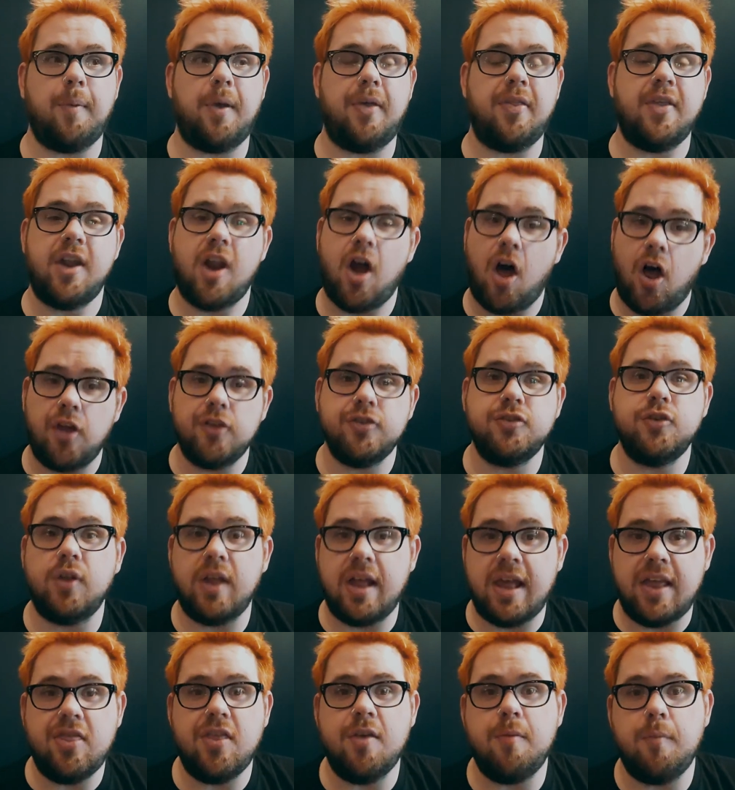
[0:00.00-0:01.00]
And then also
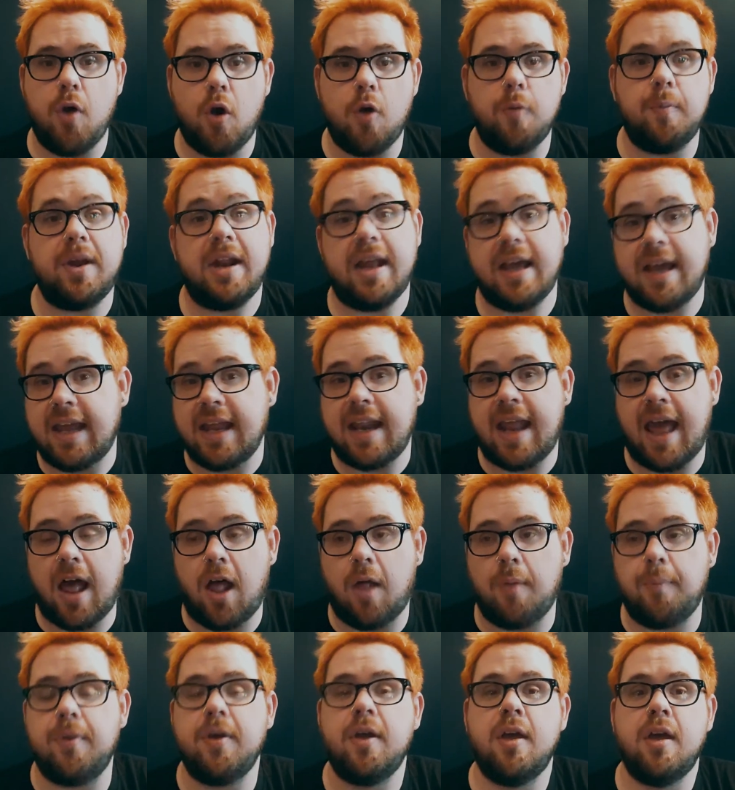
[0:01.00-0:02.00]
in the moment, it can
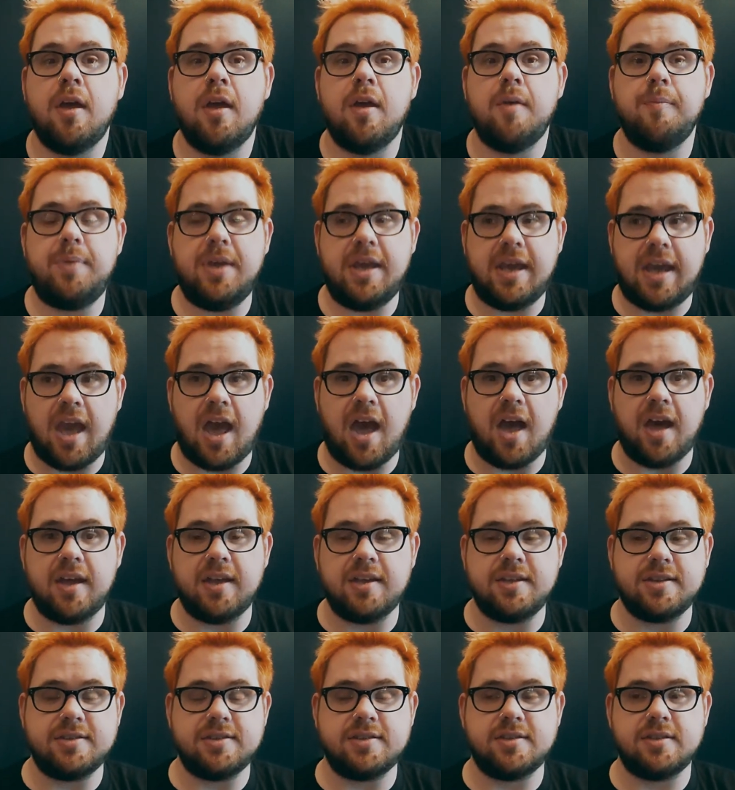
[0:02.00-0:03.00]
help
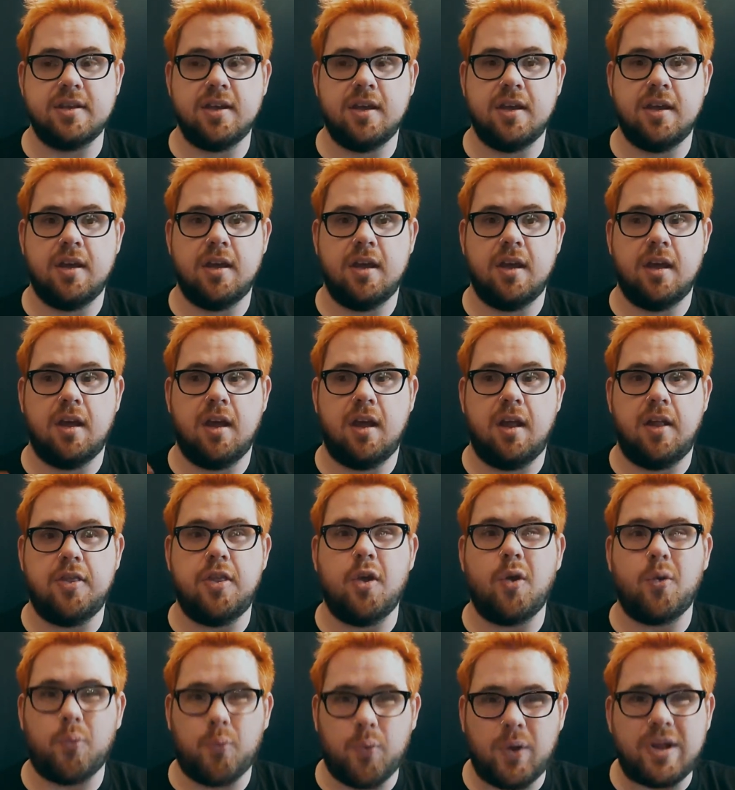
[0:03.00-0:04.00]
because
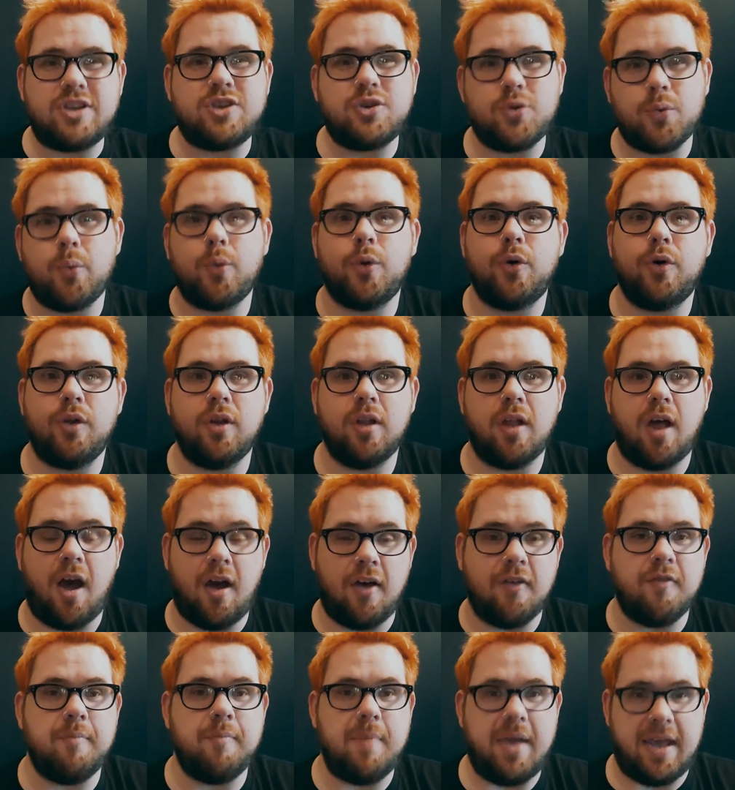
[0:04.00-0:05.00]
the ritual
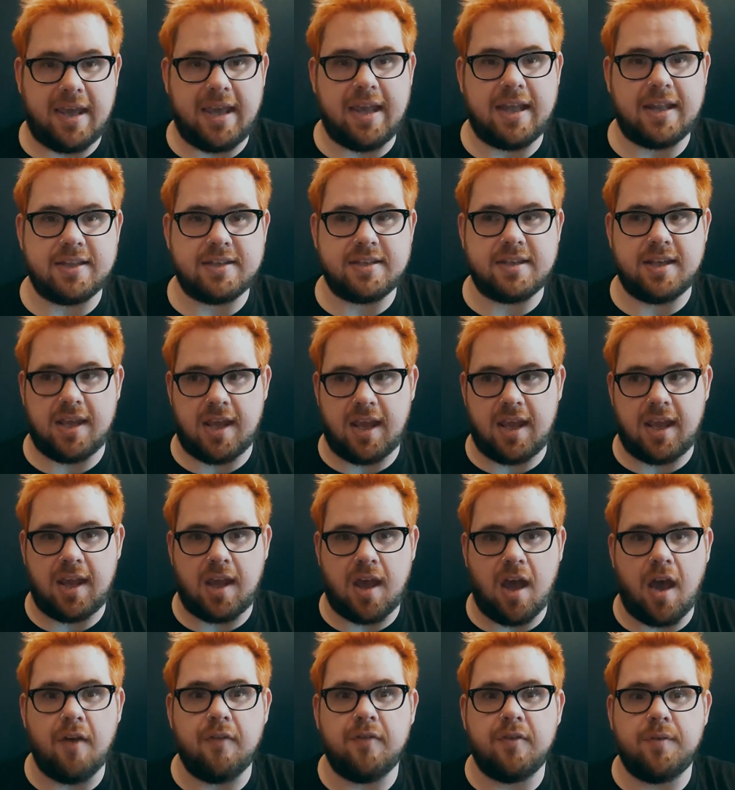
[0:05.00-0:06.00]
of making tea,
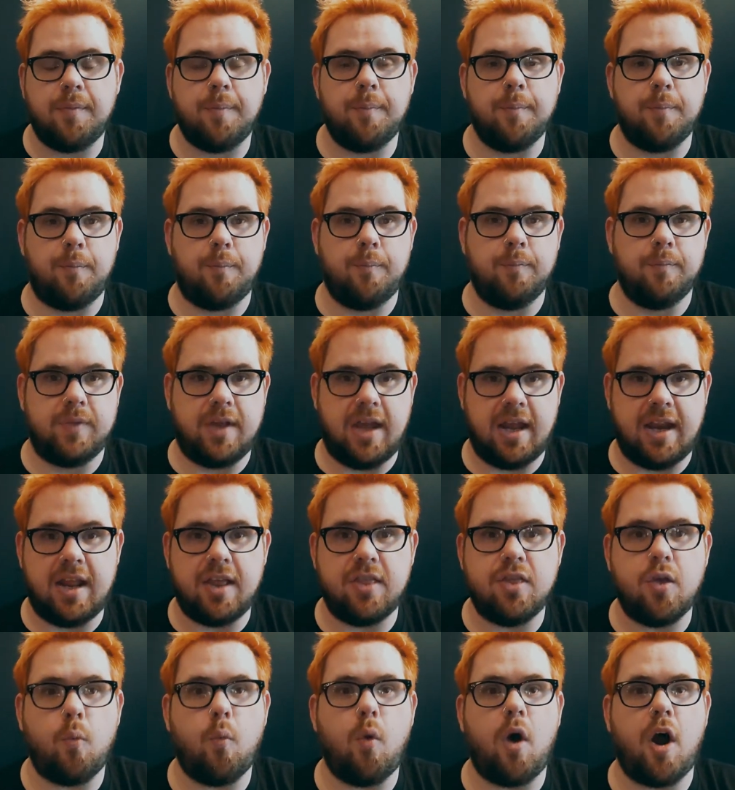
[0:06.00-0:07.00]
of getting
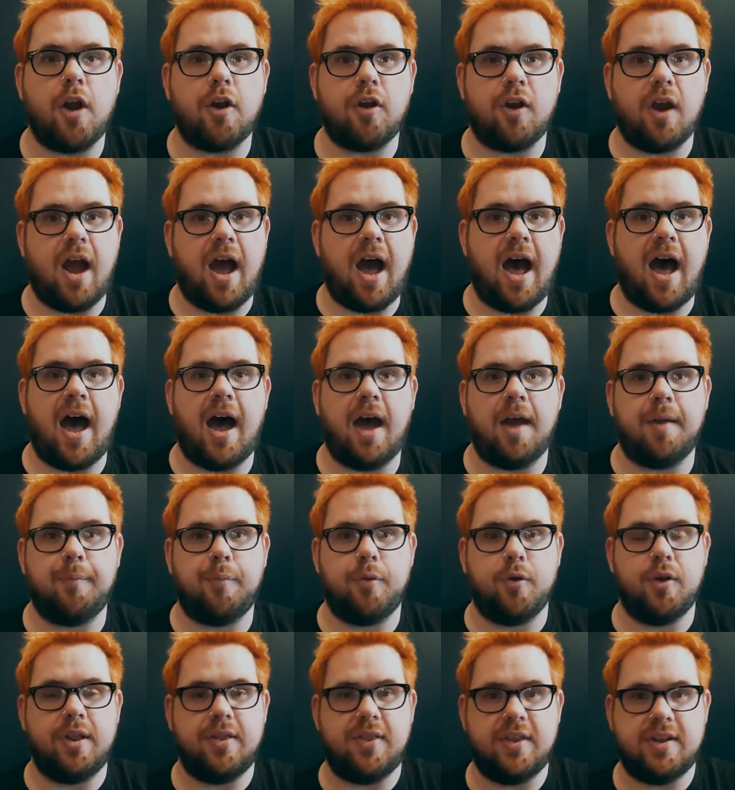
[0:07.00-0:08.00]
the water hot,
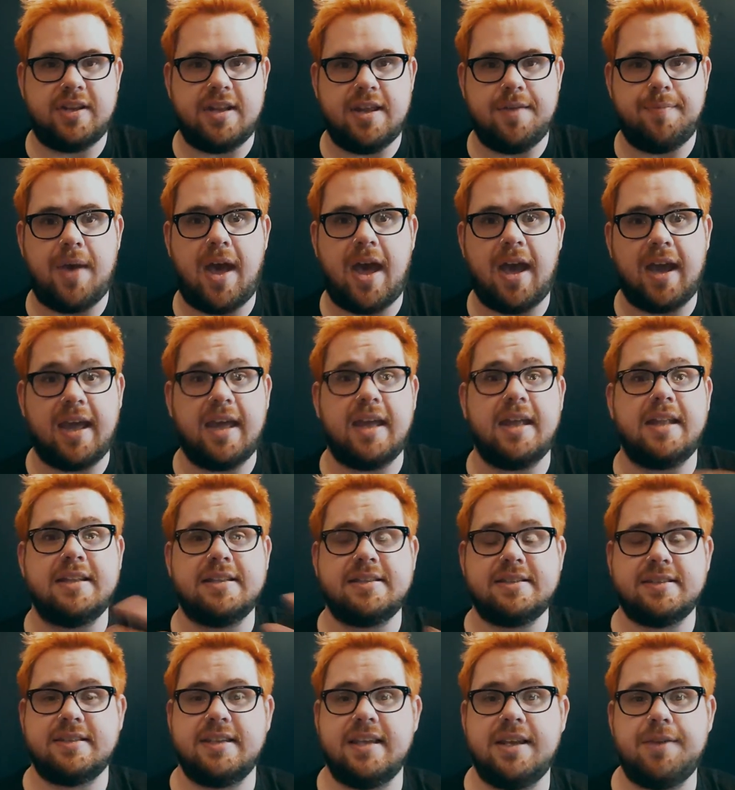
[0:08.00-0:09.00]
putting the tea bag in,
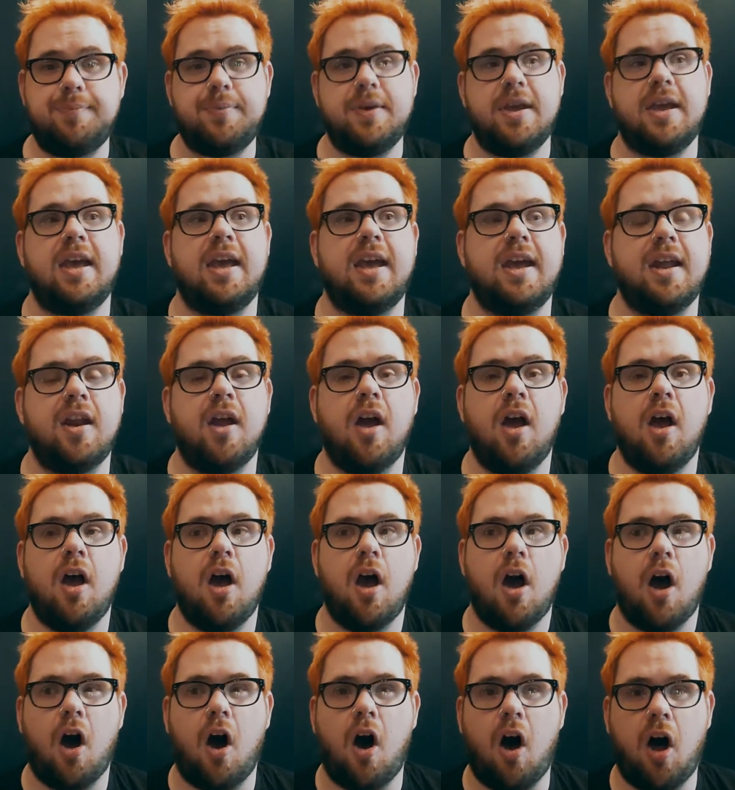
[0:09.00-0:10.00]
steeping it,
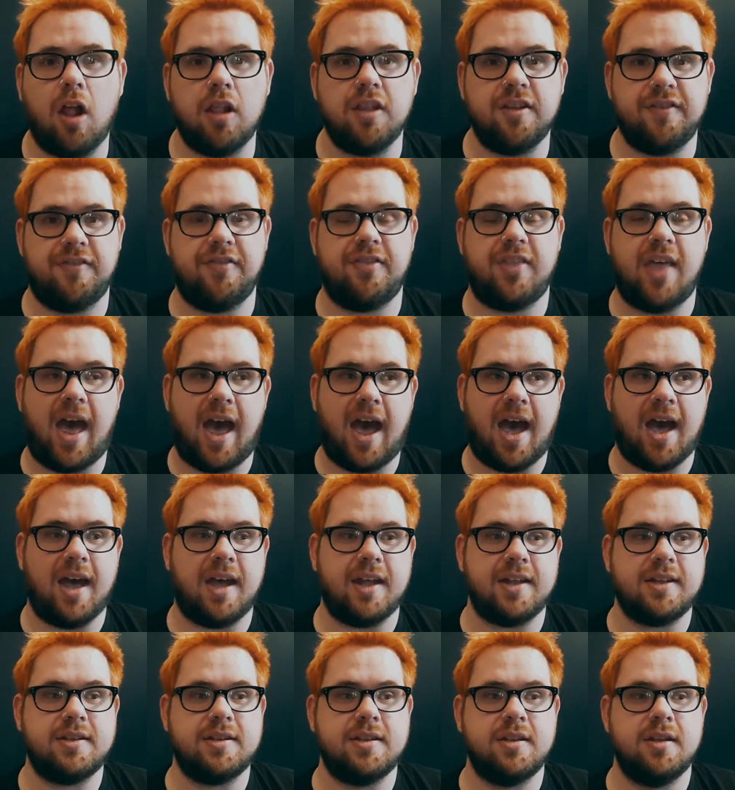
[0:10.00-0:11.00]
all of
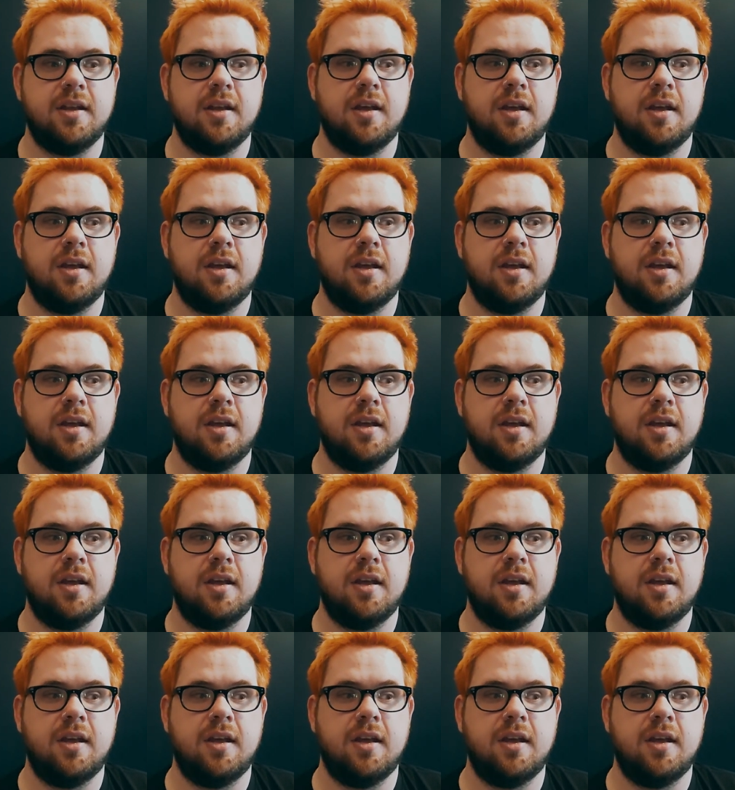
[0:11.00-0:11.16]
that